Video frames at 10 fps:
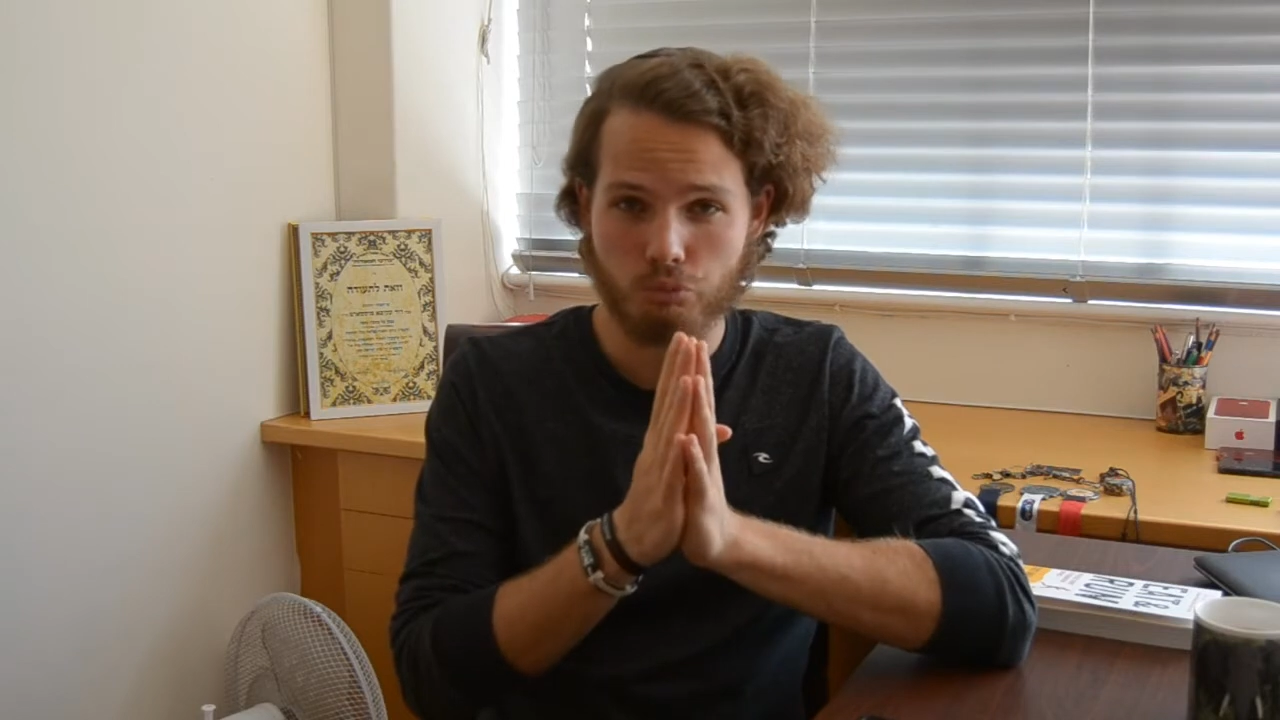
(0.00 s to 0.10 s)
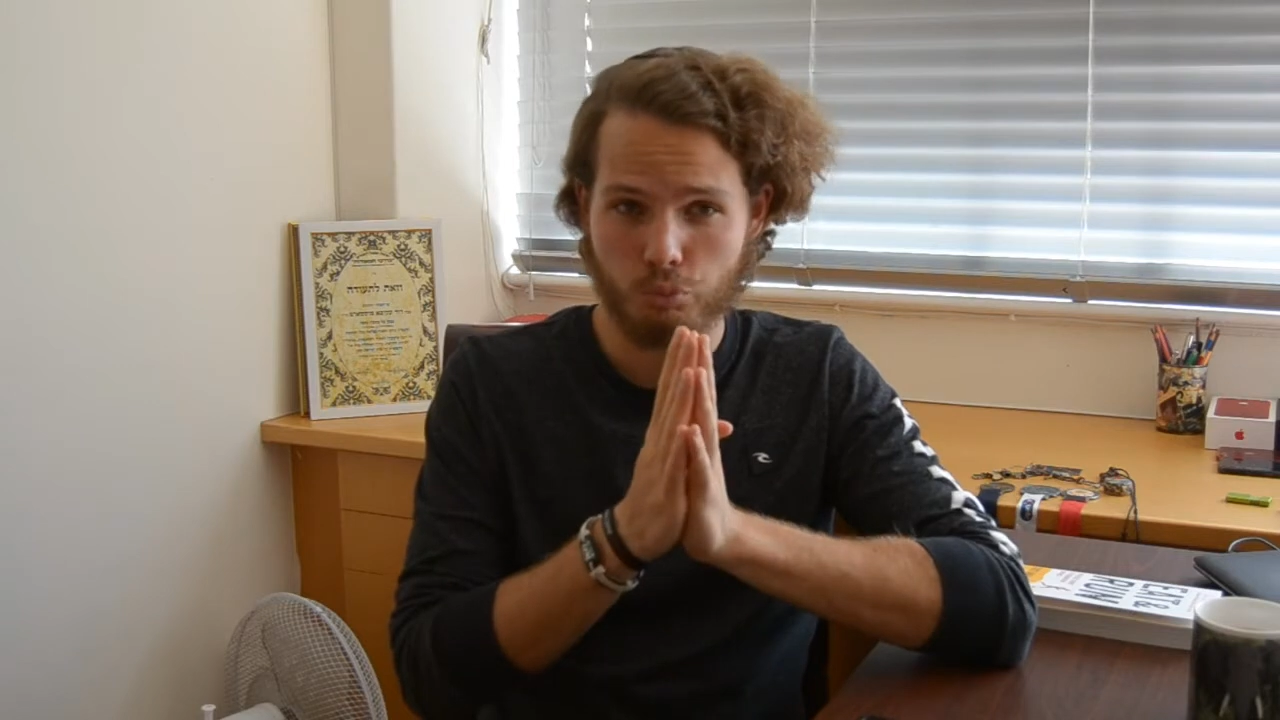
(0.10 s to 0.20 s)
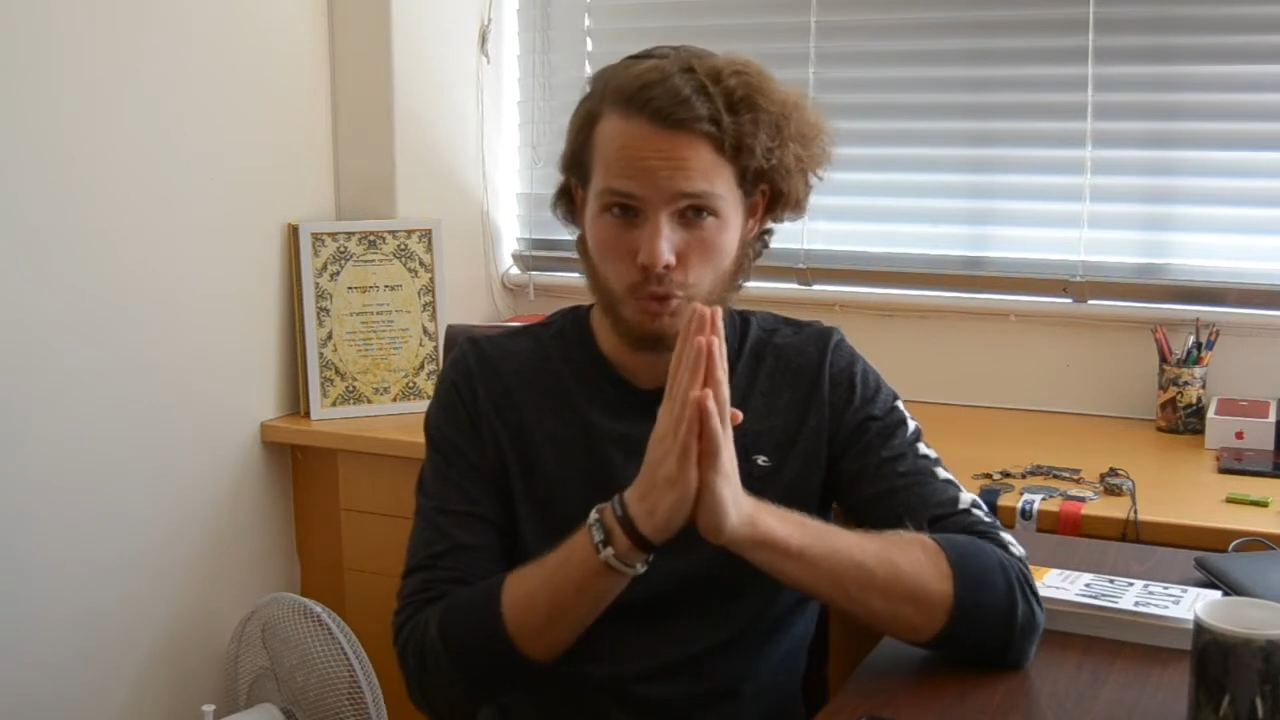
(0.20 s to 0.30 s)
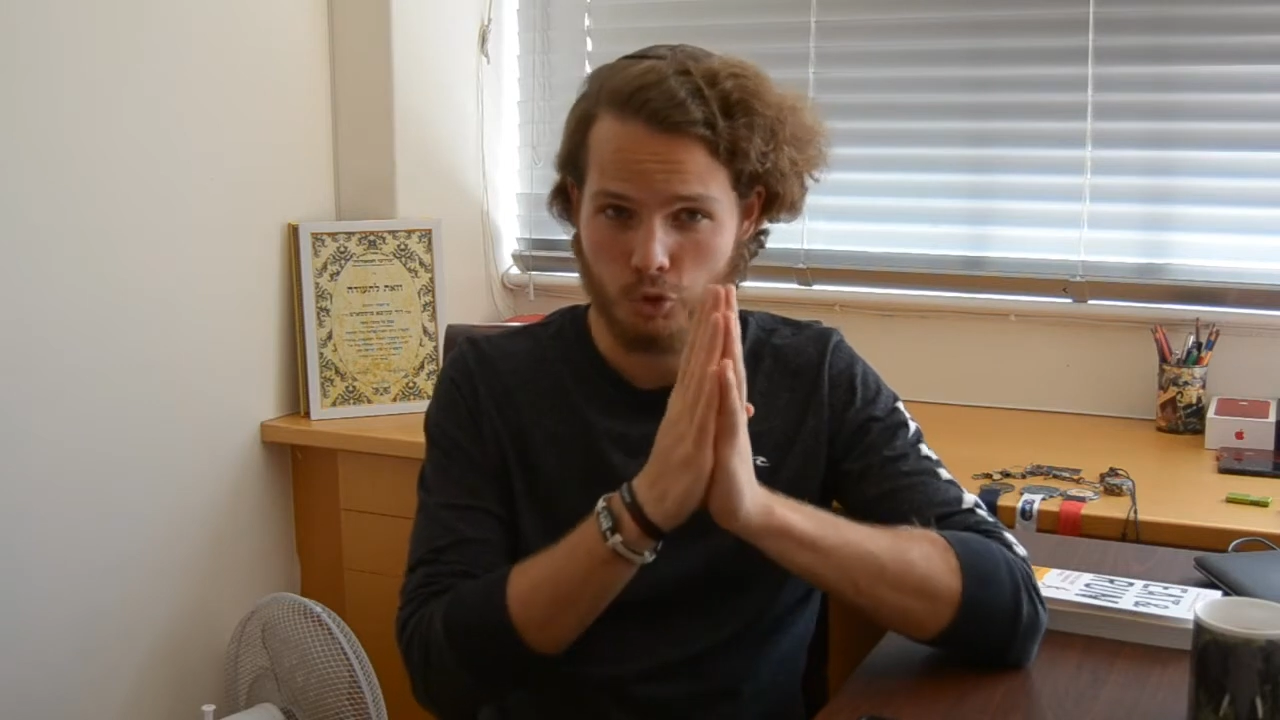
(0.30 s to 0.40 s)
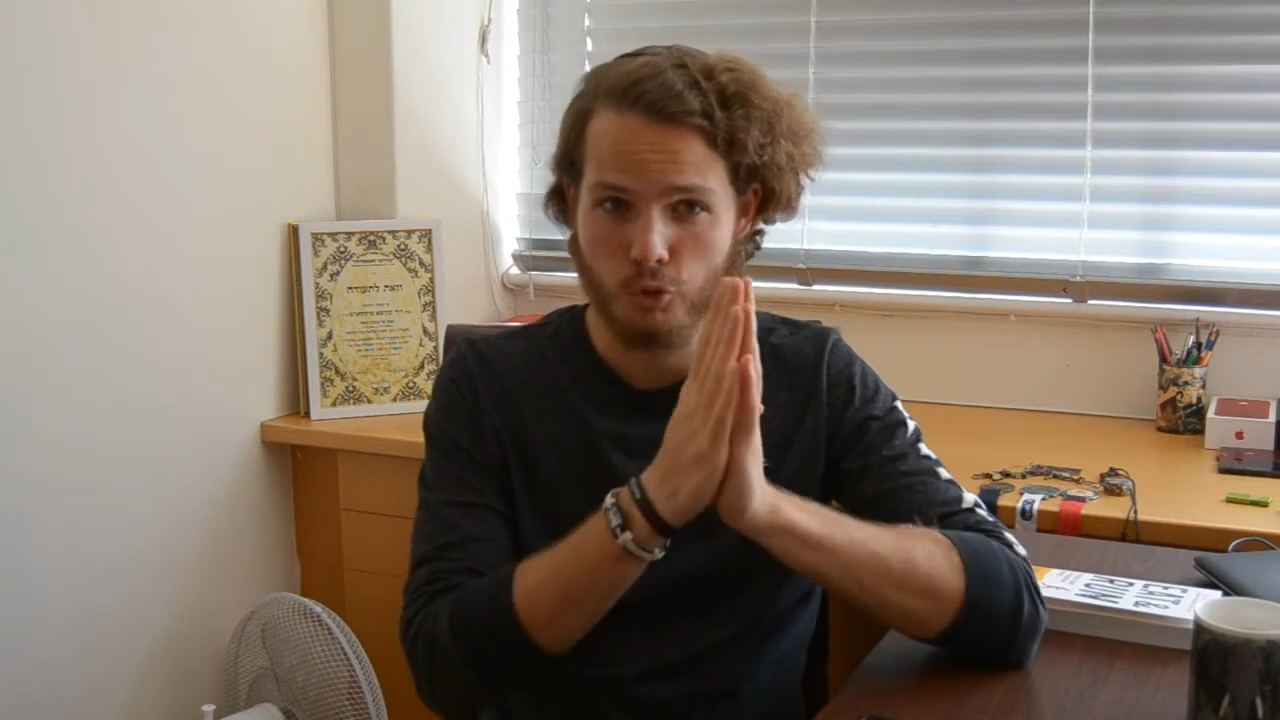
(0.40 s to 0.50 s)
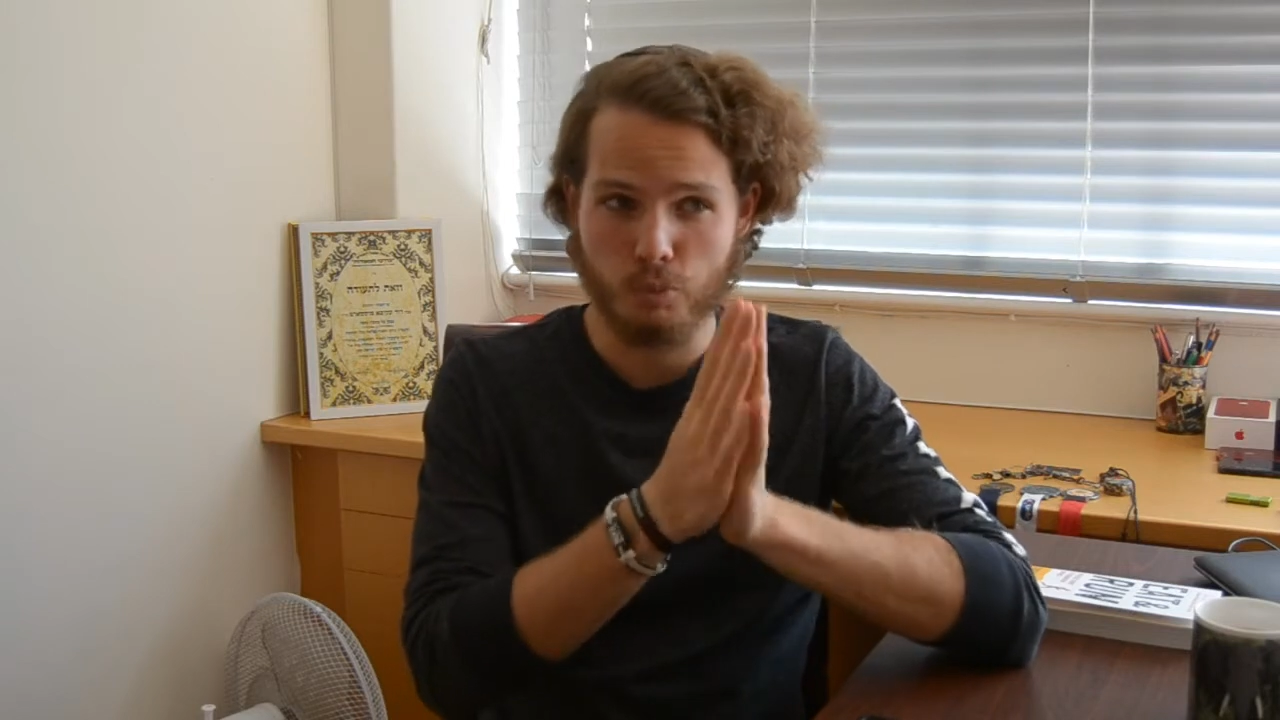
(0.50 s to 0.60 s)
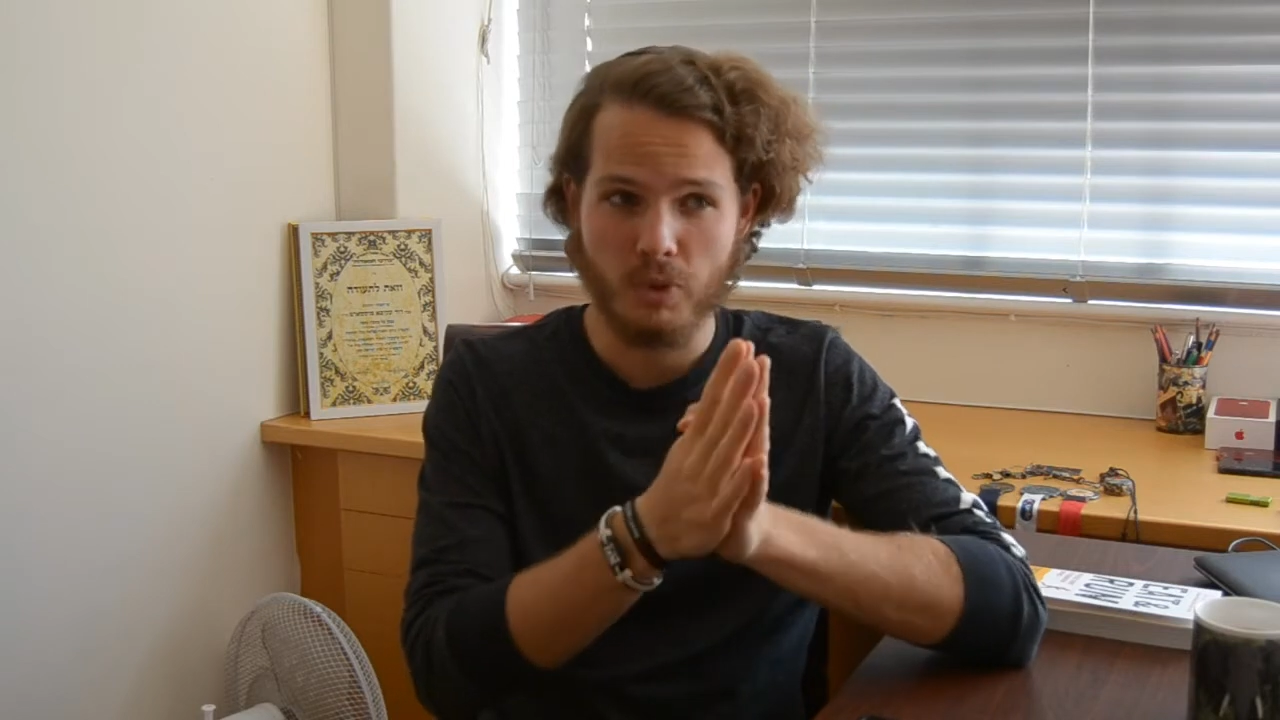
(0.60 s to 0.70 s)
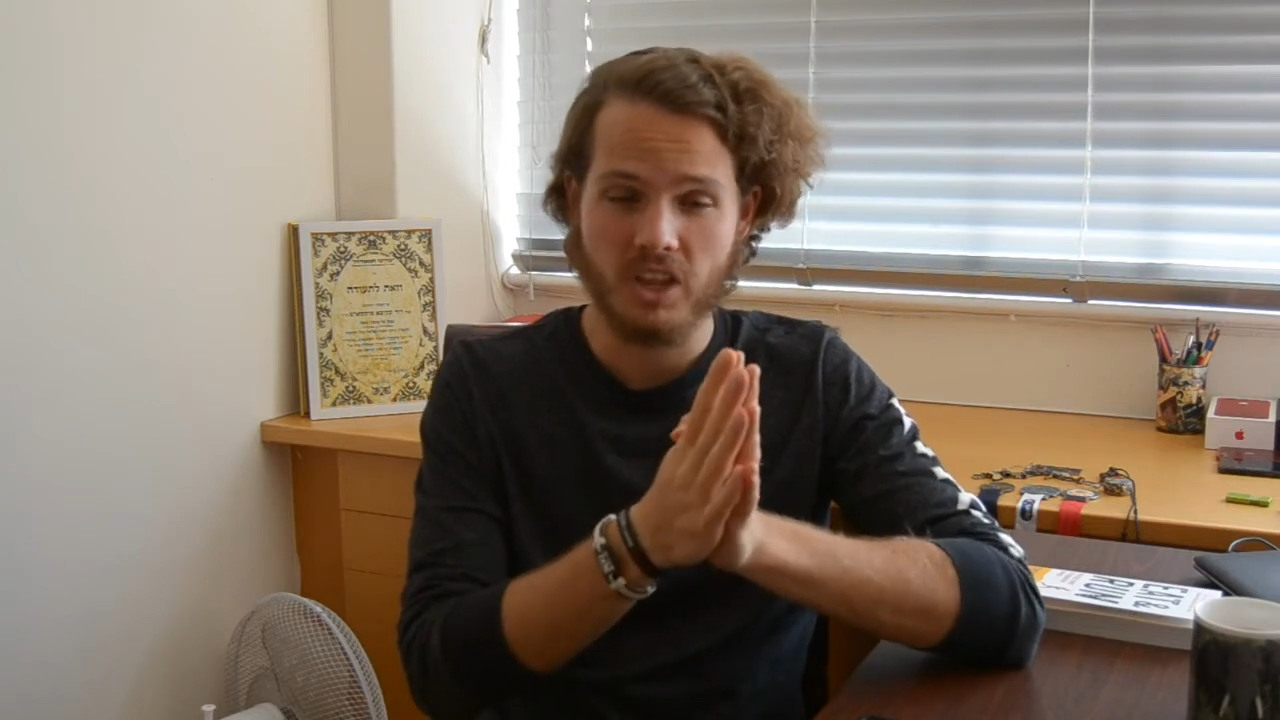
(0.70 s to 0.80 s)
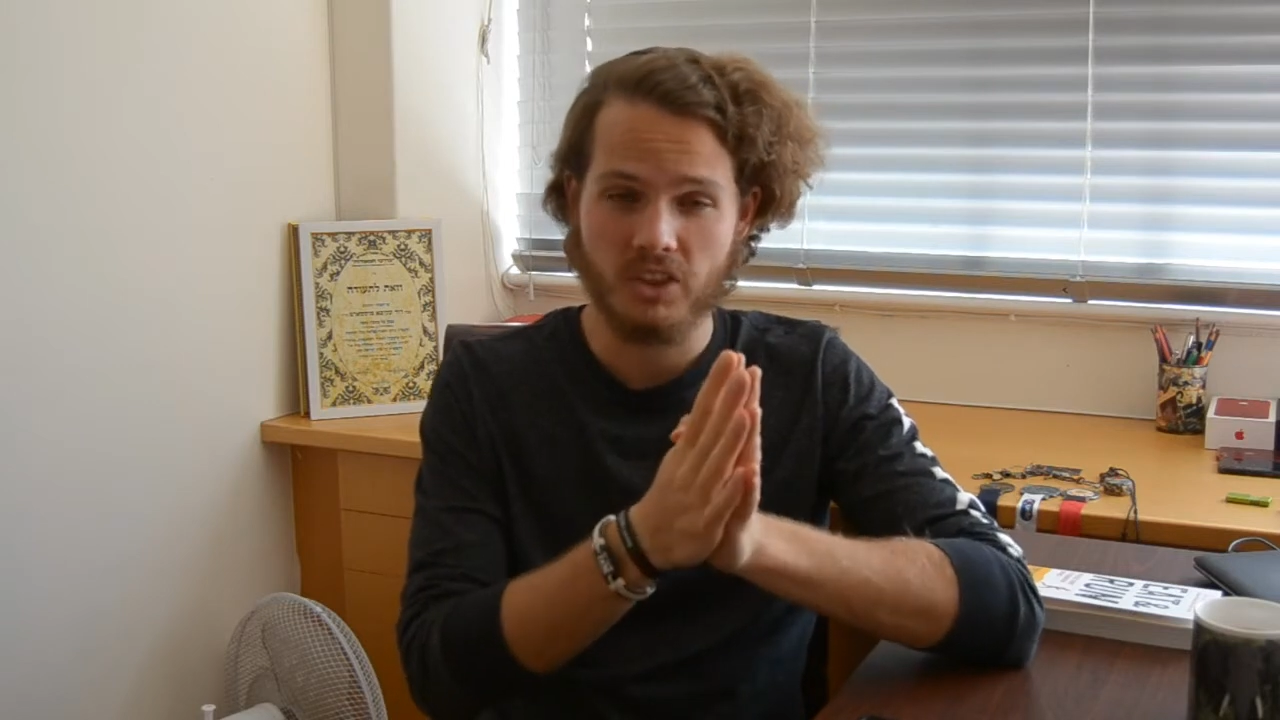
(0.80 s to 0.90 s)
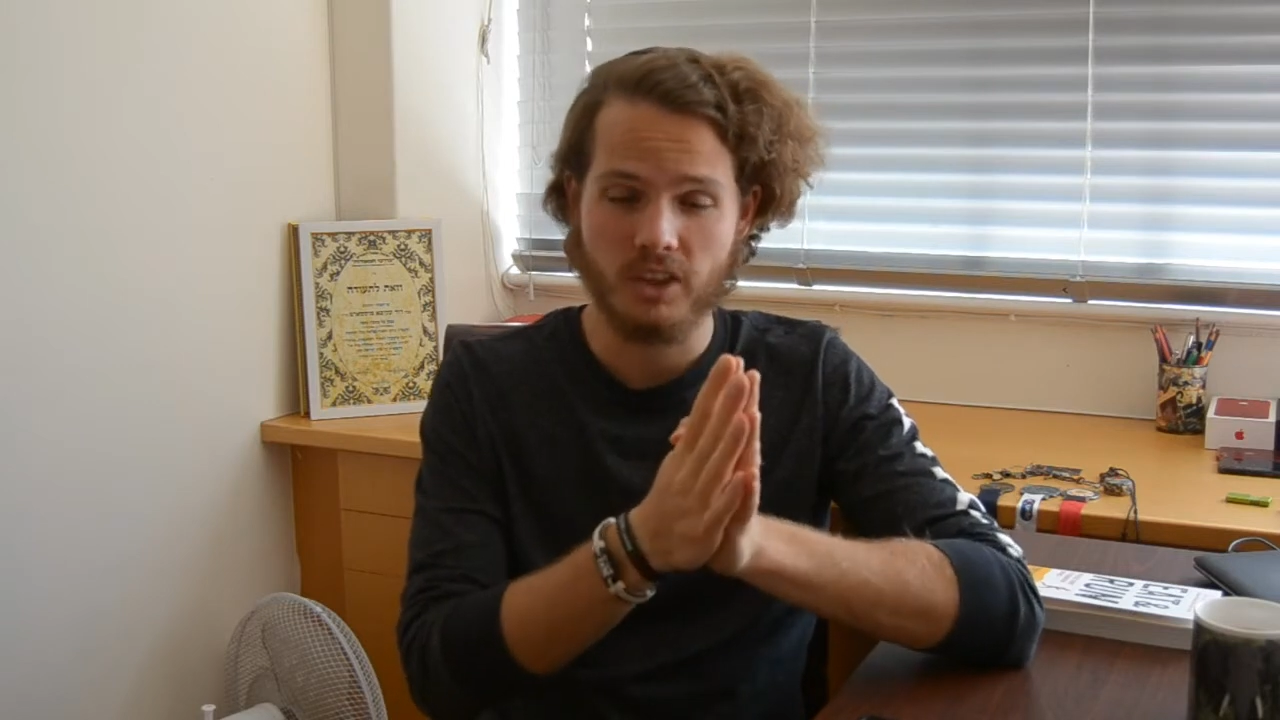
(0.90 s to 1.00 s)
two main things,